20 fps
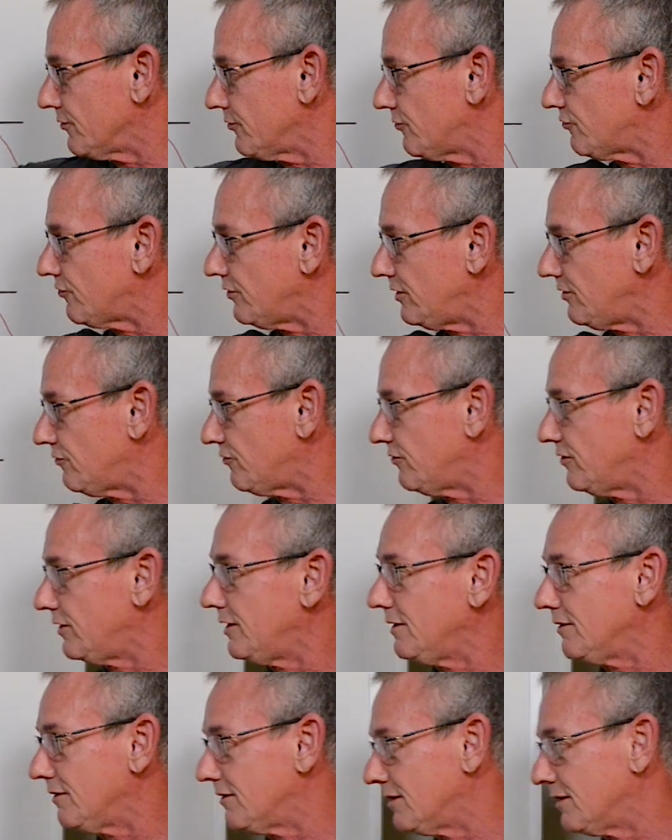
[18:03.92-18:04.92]
the cheat
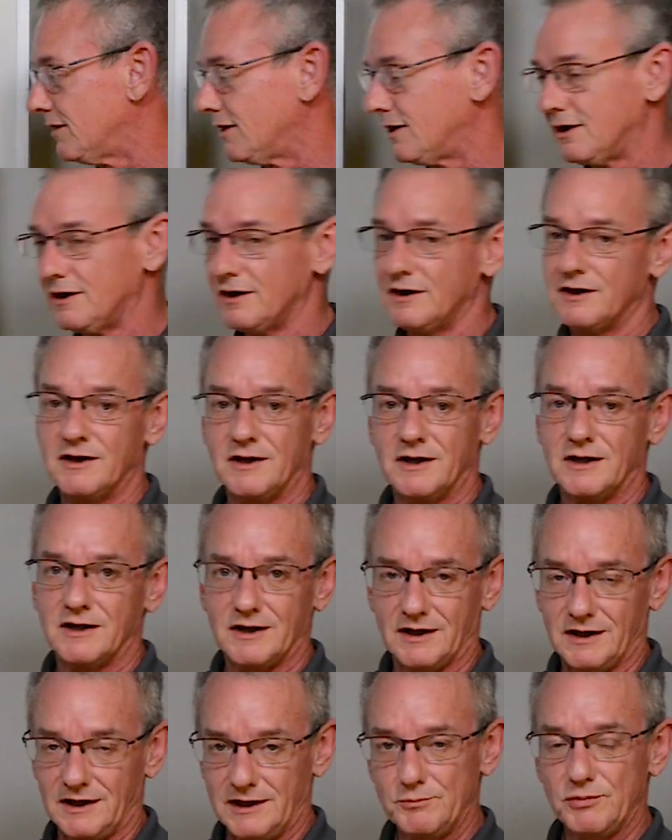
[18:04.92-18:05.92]
sheet,
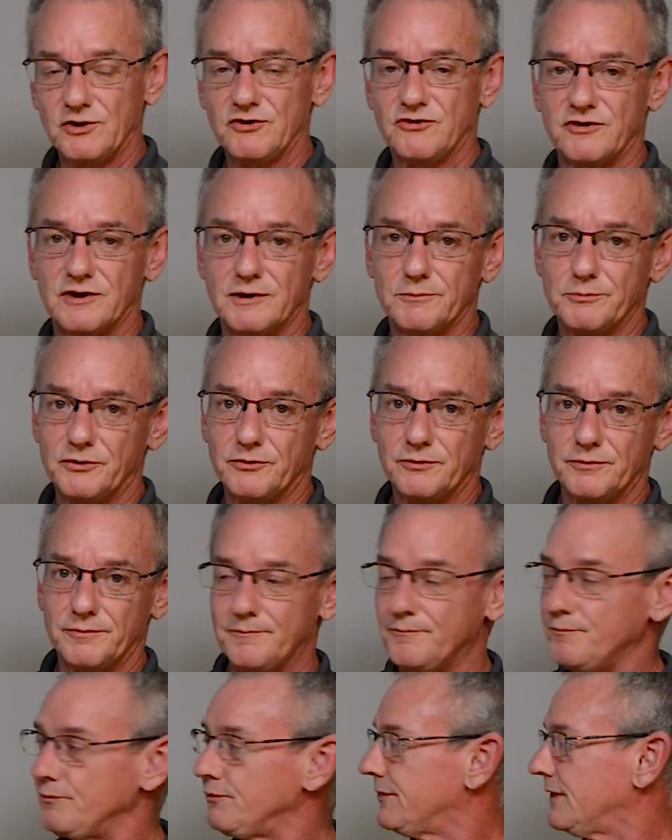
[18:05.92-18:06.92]
keep it simple,
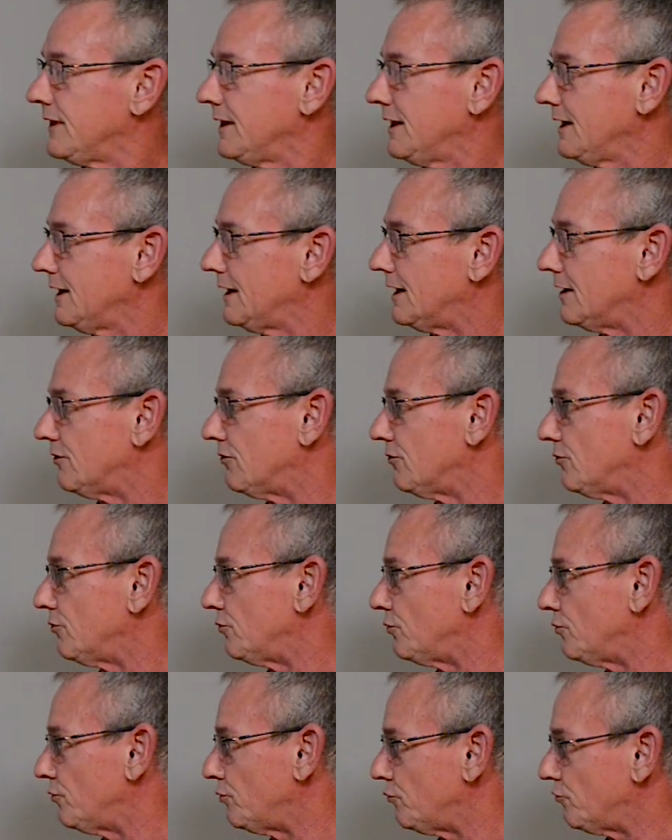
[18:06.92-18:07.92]
and
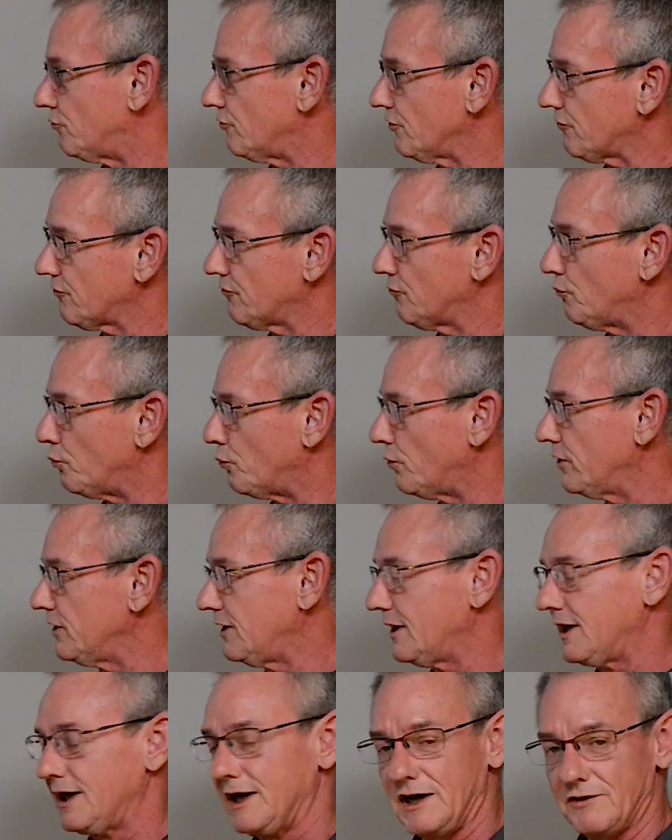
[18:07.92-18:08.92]
do just what
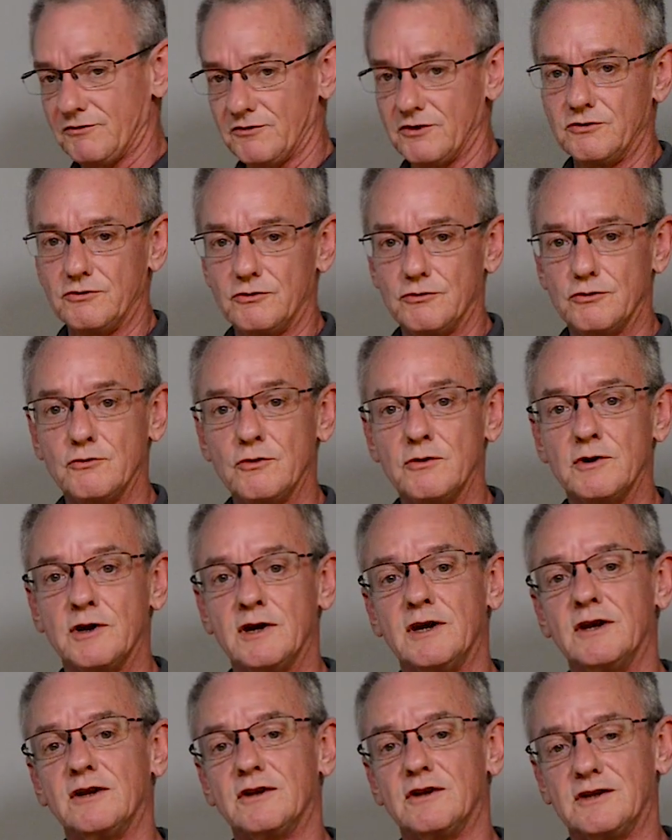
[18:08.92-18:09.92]
you have to do
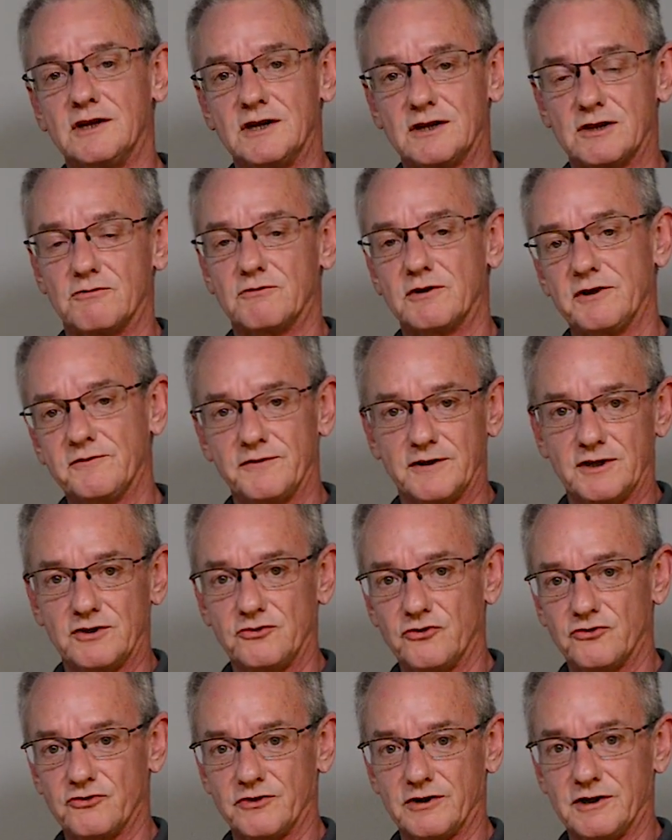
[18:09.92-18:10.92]
to take the rough
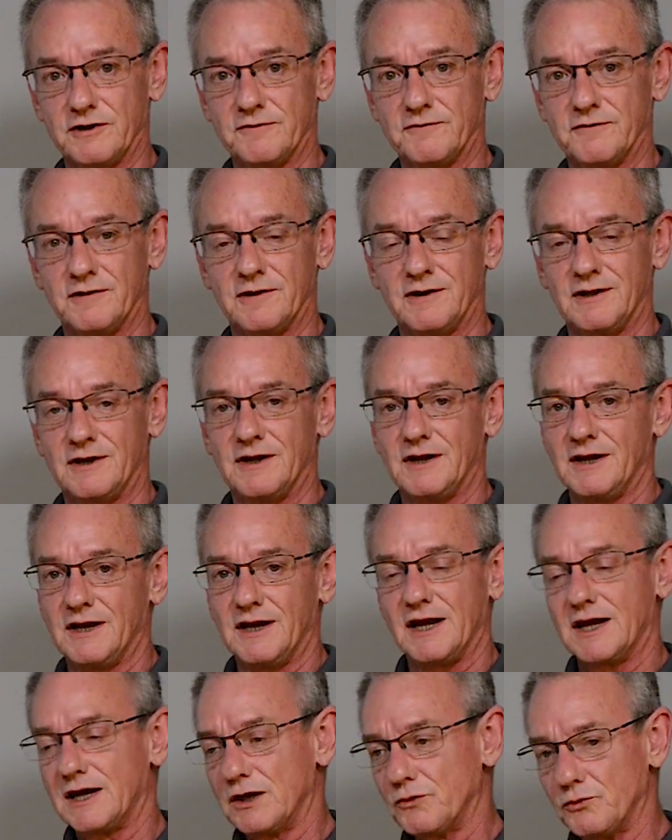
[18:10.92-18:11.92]
edges off,
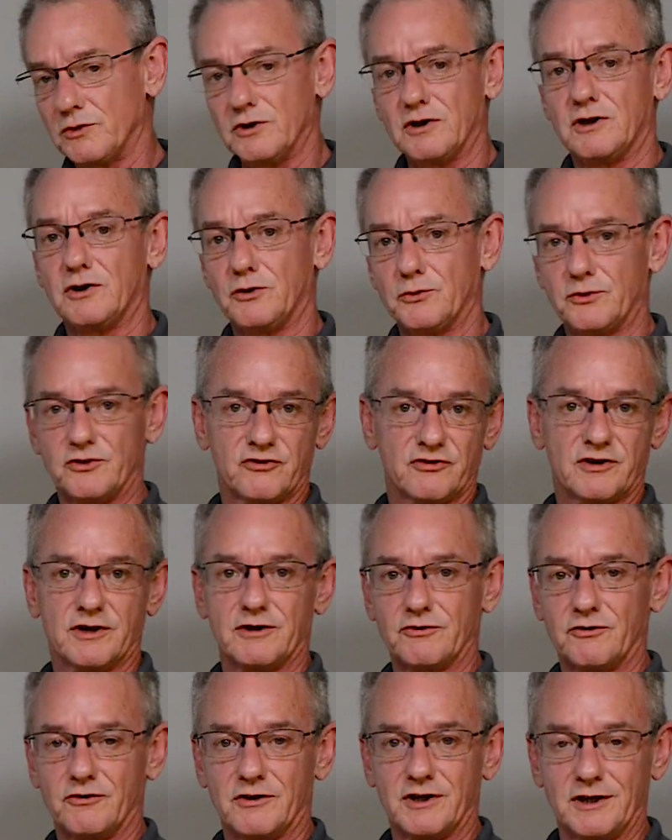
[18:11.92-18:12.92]
and it will always
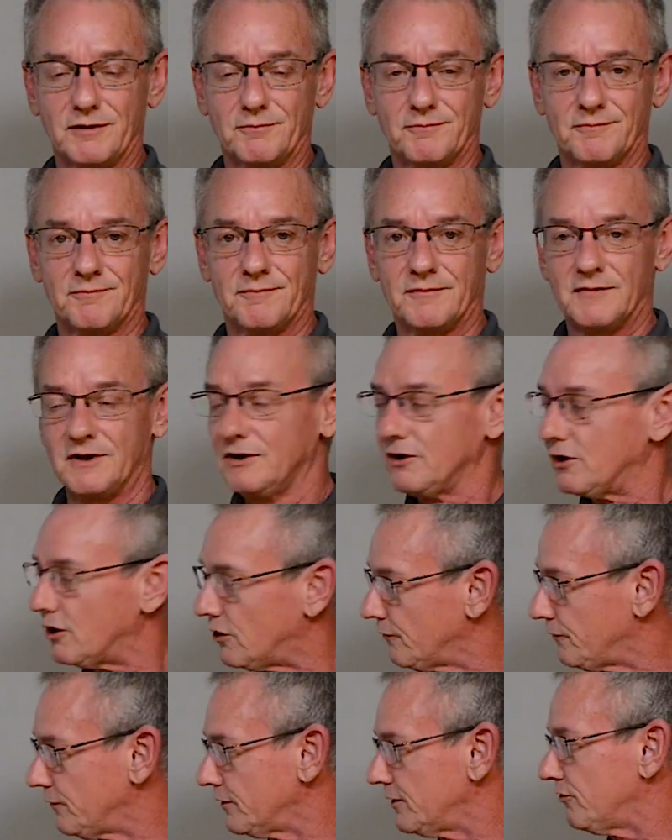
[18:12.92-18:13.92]
sound great.
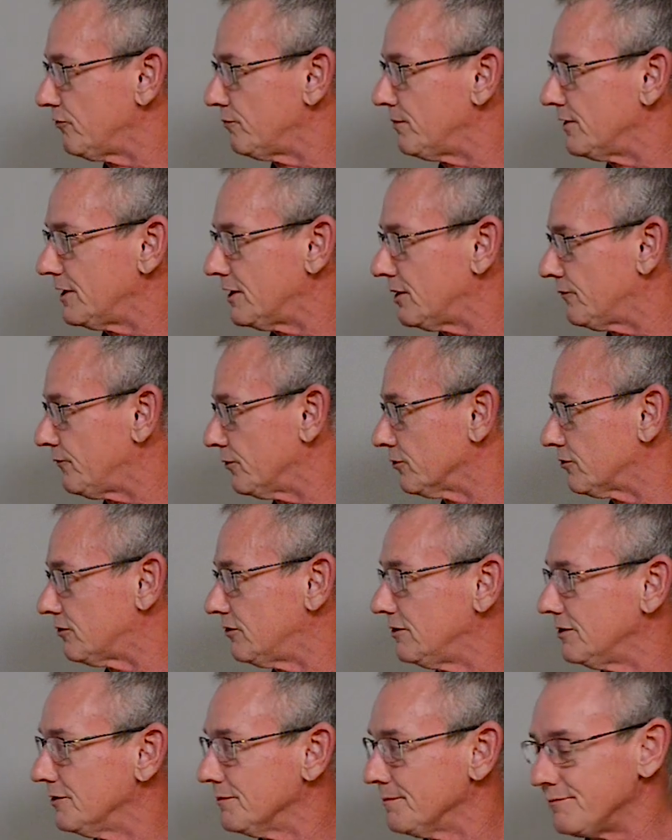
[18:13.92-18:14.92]
Hopefully this has been helpful to
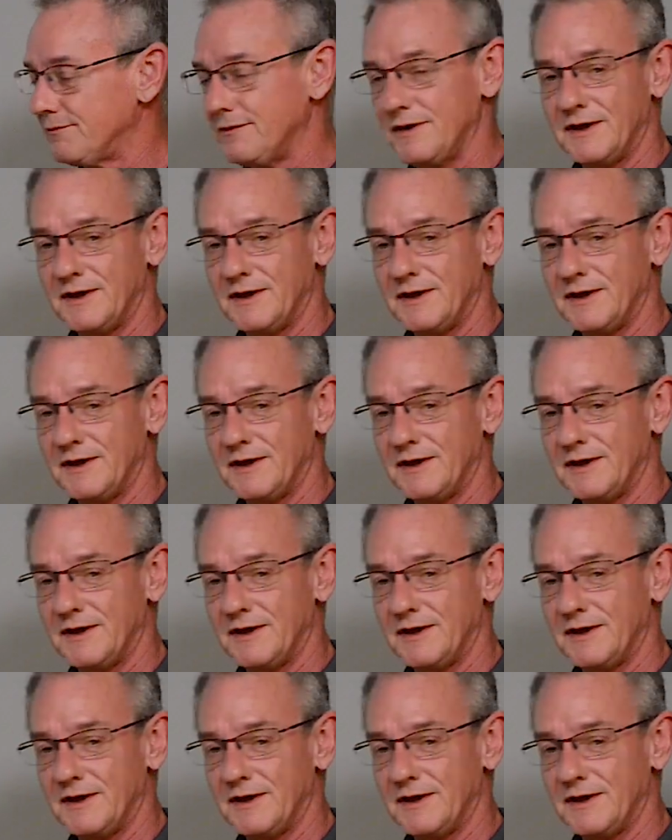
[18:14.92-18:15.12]
you,